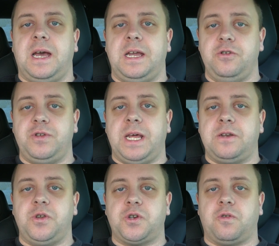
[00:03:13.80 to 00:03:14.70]
I use
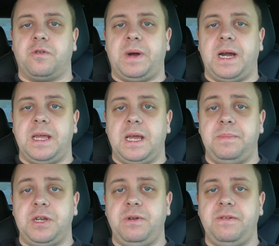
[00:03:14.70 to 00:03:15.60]
that to store my
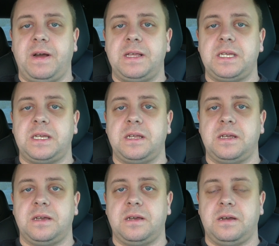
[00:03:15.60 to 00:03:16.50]
MP3 files
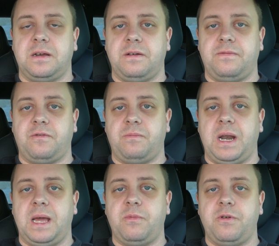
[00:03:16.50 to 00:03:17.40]
for
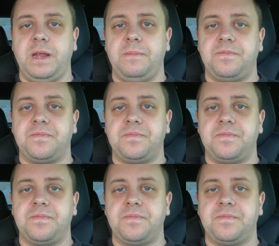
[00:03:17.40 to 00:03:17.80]
my library,